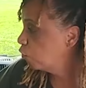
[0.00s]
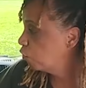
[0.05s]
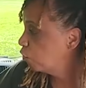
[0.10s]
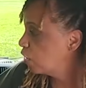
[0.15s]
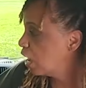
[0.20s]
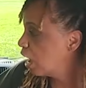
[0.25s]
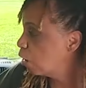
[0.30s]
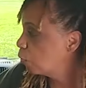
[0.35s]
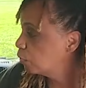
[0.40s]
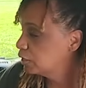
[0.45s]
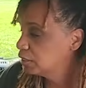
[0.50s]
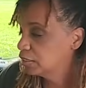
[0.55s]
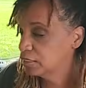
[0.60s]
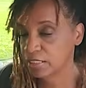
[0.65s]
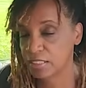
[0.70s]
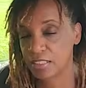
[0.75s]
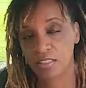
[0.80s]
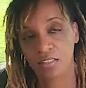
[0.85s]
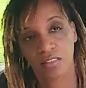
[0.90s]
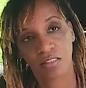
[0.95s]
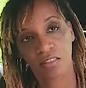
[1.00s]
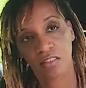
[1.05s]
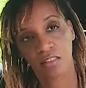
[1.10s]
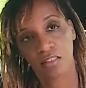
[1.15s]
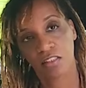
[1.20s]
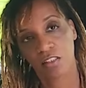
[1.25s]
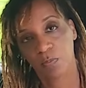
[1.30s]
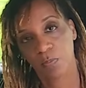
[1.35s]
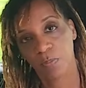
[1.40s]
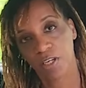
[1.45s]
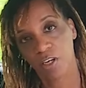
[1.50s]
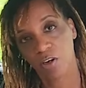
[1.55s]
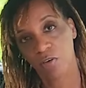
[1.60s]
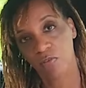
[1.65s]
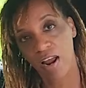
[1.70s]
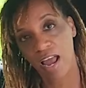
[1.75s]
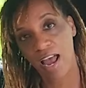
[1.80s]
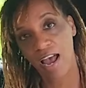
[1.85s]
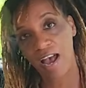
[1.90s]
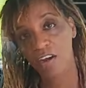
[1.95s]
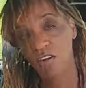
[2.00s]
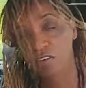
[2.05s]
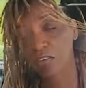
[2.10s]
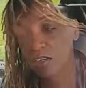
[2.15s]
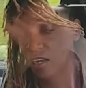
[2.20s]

of our seats spin around.